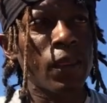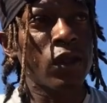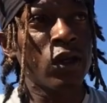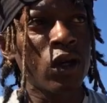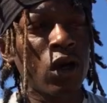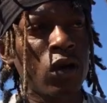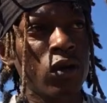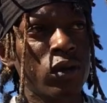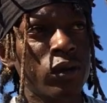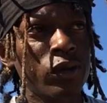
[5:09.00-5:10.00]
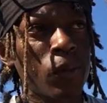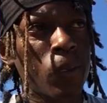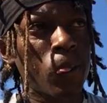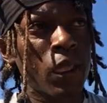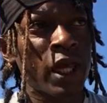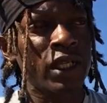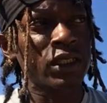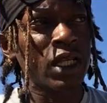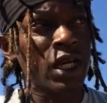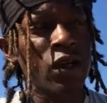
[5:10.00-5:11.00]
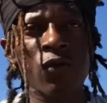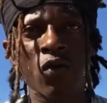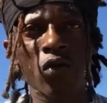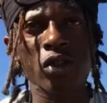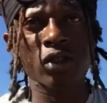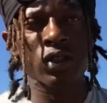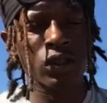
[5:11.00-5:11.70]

You know, and it's like, of course,